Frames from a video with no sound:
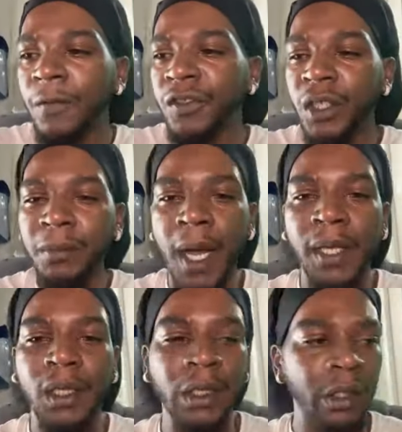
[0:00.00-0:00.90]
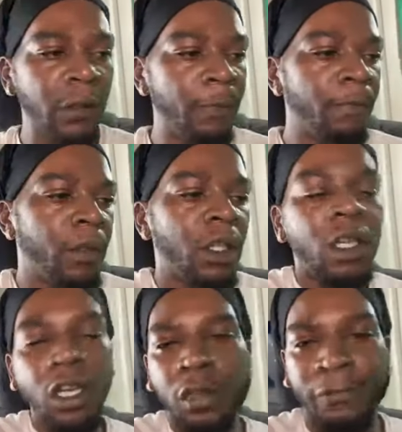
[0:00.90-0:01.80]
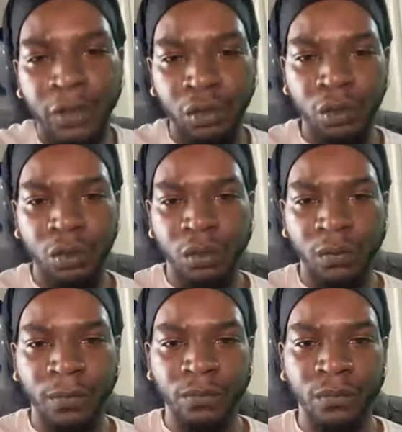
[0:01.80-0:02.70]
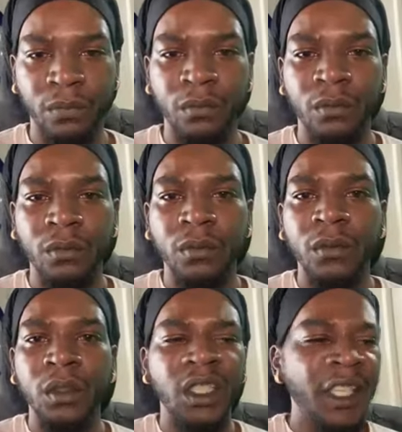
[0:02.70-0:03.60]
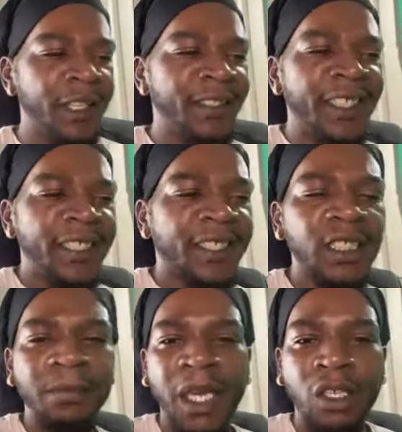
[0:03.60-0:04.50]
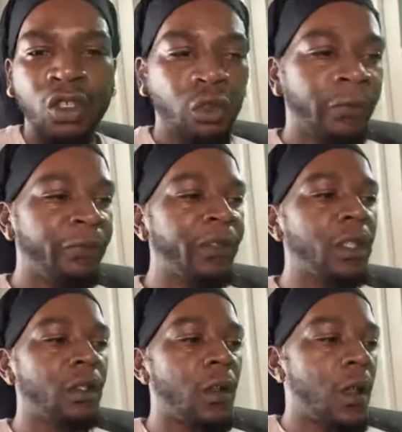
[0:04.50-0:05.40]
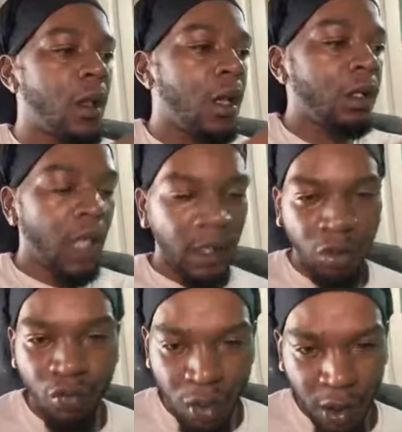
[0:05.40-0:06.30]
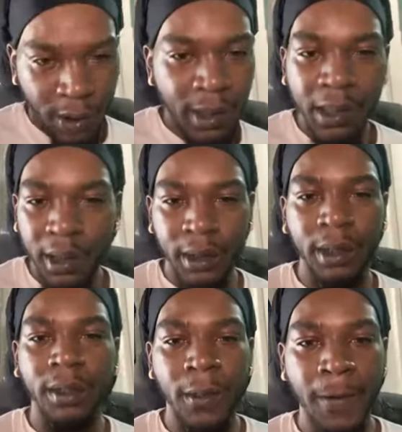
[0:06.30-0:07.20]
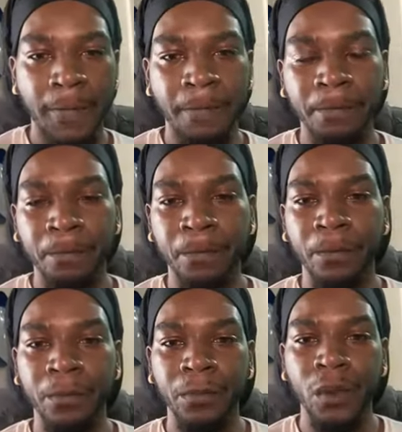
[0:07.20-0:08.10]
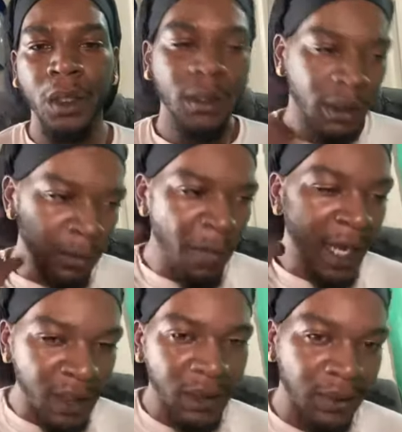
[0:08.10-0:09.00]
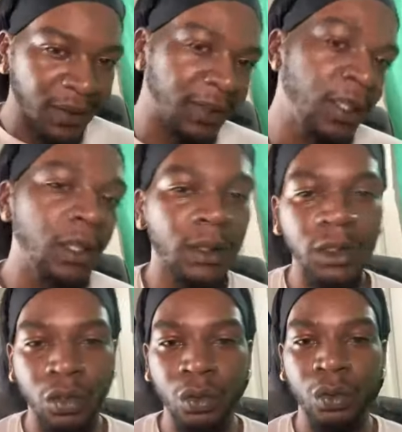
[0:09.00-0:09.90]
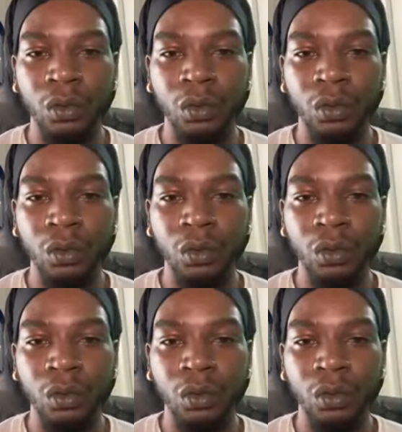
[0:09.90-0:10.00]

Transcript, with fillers: somebody could cook for you. And this could make you feel like you were a kid again. Somebody could sing to you.